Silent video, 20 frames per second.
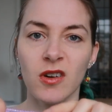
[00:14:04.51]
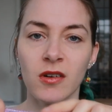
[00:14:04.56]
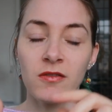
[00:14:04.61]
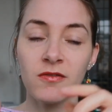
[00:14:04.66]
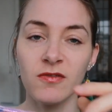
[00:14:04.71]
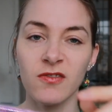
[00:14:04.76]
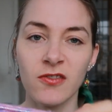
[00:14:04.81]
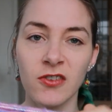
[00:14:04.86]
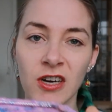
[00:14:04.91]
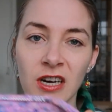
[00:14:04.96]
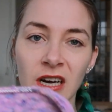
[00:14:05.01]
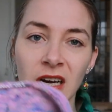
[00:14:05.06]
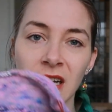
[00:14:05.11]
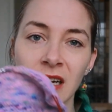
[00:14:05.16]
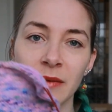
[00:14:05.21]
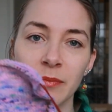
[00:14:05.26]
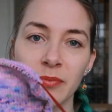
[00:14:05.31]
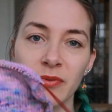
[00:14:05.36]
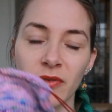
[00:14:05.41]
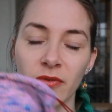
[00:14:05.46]
I
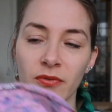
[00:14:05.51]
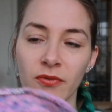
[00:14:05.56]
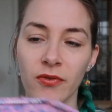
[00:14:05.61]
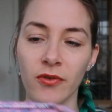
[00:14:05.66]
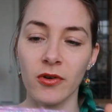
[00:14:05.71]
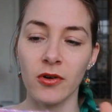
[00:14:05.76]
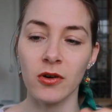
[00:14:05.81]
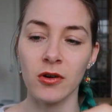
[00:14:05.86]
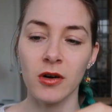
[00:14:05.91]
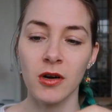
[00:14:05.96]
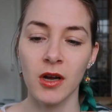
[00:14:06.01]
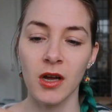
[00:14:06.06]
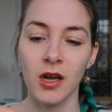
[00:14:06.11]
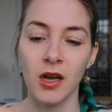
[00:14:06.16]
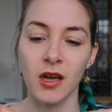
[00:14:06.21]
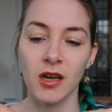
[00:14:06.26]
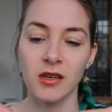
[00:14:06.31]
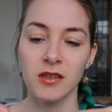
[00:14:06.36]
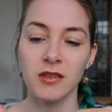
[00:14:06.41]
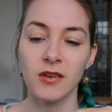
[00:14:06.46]
really prefer
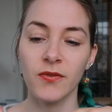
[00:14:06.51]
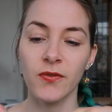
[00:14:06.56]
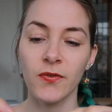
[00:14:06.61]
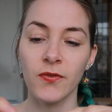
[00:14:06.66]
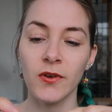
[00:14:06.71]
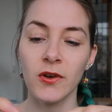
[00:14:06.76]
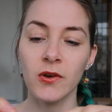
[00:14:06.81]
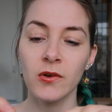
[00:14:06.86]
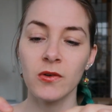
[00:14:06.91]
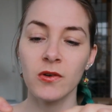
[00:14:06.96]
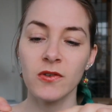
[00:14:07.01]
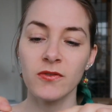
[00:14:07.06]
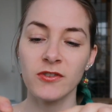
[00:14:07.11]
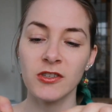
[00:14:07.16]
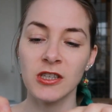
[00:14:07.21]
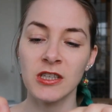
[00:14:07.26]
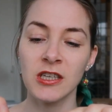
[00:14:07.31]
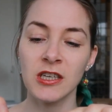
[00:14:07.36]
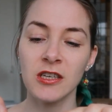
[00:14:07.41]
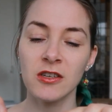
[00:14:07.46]
the feel of
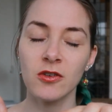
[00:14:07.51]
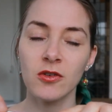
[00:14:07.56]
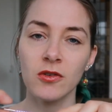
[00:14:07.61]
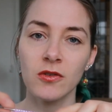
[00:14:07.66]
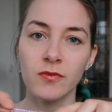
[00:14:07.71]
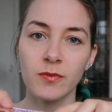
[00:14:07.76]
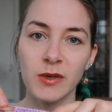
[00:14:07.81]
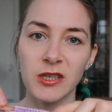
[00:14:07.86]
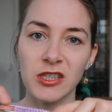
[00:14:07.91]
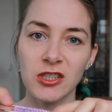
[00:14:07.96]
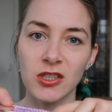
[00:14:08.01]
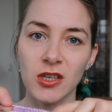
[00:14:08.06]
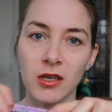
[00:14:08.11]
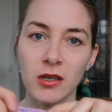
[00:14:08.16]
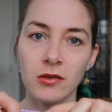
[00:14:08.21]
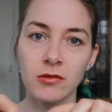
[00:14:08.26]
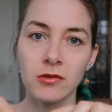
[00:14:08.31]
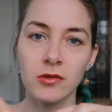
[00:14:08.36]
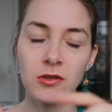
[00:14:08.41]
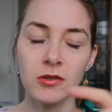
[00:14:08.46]
the needle of my
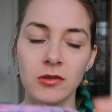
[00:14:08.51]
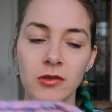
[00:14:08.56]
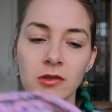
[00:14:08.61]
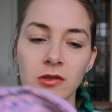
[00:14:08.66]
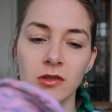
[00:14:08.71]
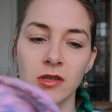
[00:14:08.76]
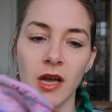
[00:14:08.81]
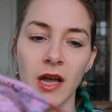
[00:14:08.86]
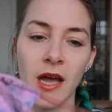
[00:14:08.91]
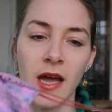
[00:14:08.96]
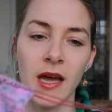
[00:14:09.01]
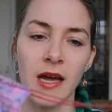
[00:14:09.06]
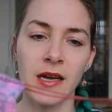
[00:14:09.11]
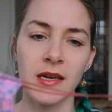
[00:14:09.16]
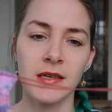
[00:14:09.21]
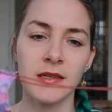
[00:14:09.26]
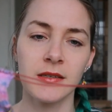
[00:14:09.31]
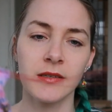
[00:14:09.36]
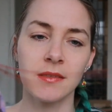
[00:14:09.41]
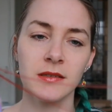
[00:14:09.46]
Chow Goose
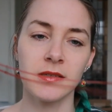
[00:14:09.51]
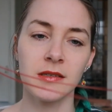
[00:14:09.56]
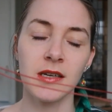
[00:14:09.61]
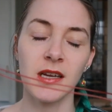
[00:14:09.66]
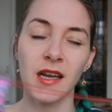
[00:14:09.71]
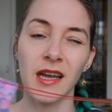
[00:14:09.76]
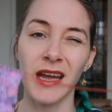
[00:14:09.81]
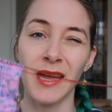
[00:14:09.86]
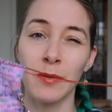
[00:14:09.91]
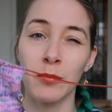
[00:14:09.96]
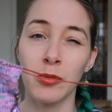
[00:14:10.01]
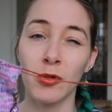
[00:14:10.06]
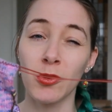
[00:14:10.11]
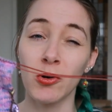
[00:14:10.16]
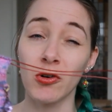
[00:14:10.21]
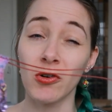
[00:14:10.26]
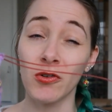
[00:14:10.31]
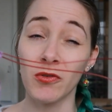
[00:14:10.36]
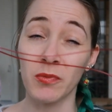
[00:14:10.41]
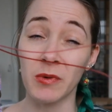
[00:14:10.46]
and the
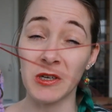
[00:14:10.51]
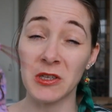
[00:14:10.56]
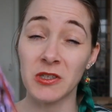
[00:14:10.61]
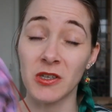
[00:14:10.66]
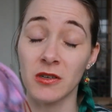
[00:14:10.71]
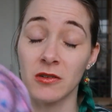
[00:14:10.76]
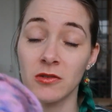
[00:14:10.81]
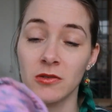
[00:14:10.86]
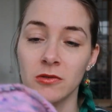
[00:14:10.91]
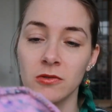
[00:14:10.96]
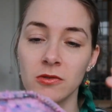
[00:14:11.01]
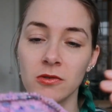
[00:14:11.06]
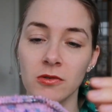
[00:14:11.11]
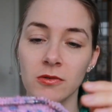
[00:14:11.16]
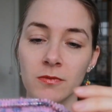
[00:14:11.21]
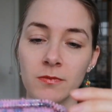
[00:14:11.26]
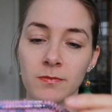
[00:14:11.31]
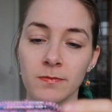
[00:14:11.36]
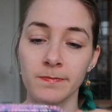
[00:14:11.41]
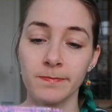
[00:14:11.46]
cable of my Chow Goose.
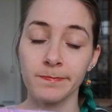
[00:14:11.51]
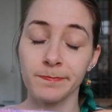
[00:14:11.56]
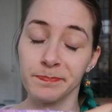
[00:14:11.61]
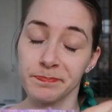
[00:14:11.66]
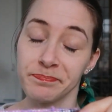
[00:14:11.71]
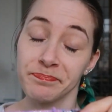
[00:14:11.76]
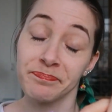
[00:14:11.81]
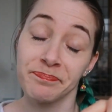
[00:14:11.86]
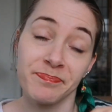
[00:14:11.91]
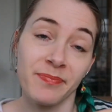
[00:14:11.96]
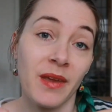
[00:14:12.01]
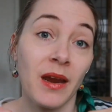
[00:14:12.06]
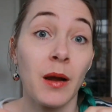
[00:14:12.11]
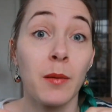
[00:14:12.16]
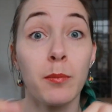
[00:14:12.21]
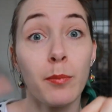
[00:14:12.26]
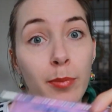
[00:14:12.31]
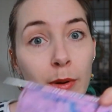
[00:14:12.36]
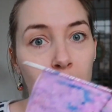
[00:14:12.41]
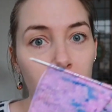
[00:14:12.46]

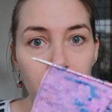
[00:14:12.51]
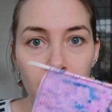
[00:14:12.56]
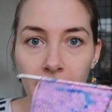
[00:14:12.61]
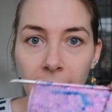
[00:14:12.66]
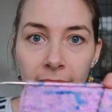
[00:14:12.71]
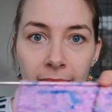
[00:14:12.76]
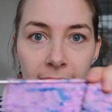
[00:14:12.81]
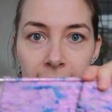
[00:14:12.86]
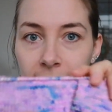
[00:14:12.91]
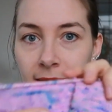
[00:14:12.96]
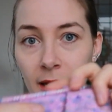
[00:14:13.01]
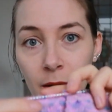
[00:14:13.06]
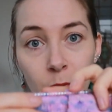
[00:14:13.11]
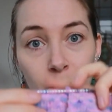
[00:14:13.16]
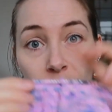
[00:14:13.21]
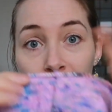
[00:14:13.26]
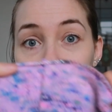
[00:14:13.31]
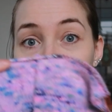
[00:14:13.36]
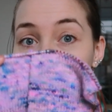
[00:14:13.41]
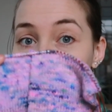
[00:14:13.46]
But hey, they
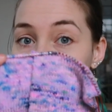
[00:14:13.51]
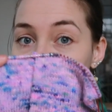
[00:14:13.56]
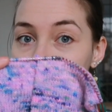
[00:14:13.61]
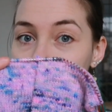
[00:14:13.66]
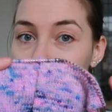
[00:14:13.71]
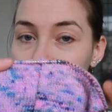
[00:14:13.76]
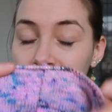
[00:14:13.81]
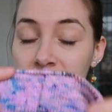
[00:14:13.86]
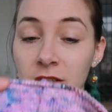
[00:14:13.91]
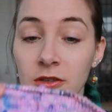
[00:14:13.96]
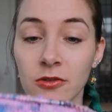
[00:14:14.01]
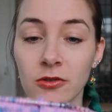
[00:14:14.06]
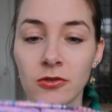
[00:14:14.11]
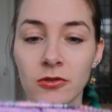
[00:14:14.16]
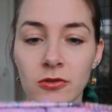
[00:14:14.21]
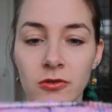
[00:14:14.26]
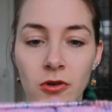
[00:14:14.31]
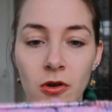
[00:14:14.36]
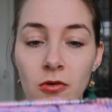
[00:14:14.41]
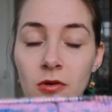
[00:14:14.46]
were on these
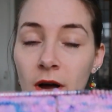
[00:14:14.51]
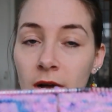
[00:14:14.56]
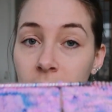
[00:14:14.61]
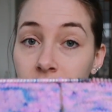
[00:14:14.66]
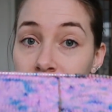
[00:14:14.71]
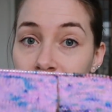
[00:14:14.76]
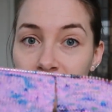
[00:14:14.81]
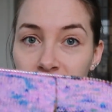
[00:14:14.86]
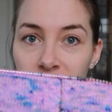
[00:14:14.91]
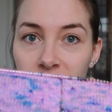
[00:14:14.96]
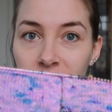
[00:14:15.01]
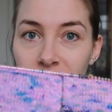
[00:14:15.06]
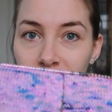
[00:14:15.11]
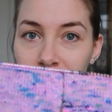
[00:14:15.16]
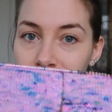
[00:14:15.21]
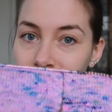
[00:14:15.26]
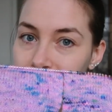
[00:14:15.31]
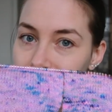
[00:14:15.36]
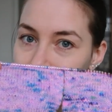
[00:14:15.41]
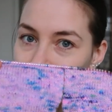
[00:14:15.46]
needles, so I'm just
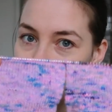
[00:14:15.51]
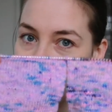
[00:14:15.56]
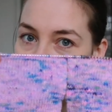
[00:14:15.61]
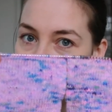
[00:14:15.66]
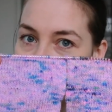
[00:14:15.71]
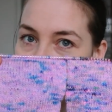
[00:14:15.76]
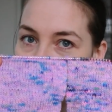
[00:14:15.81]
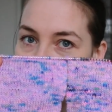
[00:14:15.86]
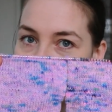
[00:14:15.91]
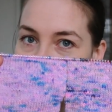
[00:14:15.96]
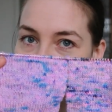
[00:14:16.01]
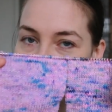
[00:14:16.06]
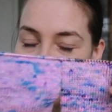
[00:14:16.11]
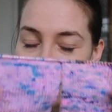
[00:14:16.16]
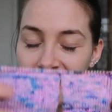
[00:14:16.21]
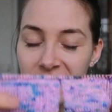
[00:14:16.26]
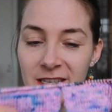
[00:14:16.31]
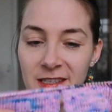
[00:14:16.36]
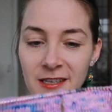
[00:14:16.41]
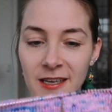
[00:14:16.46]
going for
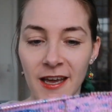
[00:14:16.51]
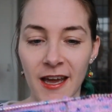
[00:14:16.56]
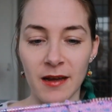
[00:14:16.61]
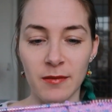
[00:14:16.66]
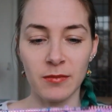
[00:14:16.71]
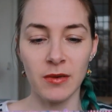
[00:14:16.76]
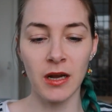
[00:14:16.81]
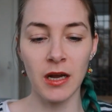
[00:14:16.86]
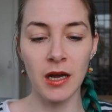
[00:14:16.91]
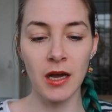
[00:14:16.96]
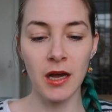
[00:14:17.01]
these again.